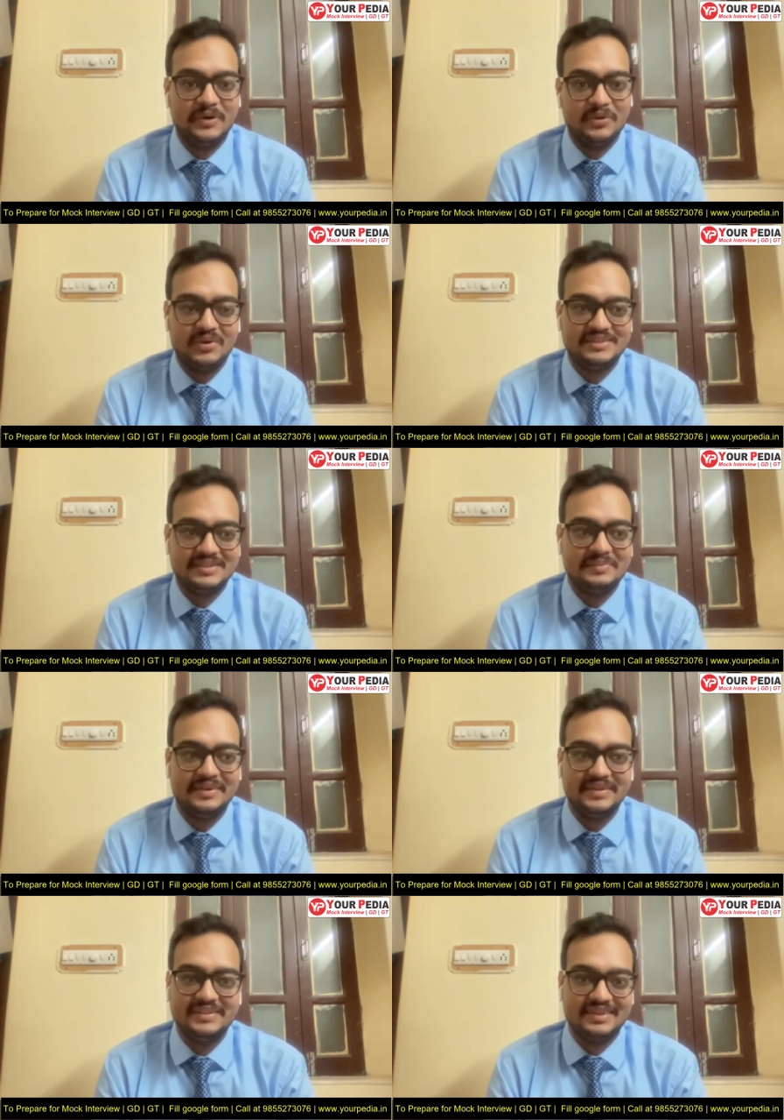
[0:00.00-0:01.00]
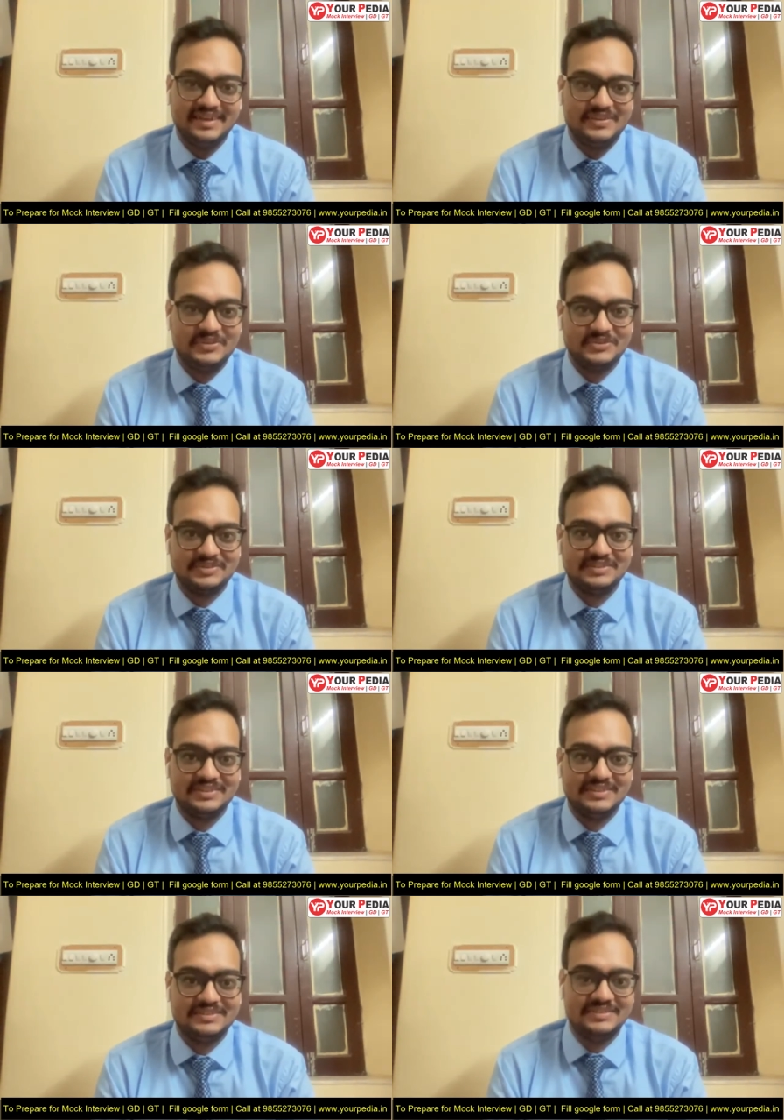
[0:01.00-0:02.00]
Petrol I see, but diesel I know, sir.
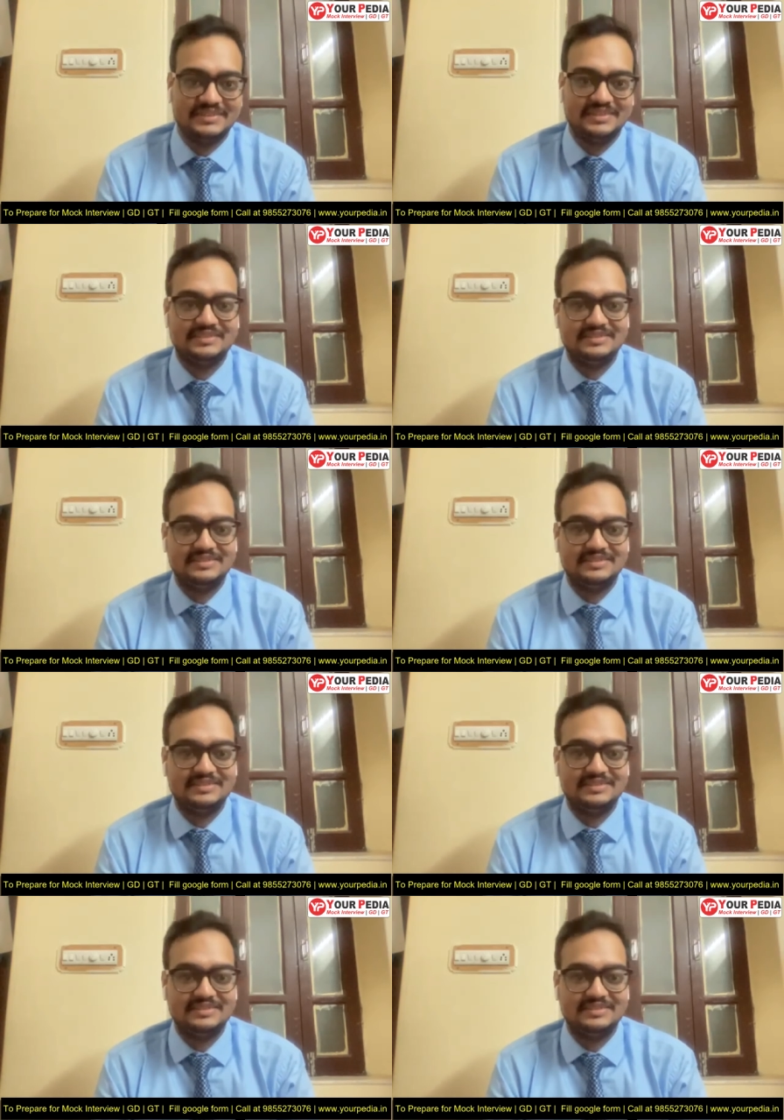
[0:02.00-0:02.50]
Didn't see, sir.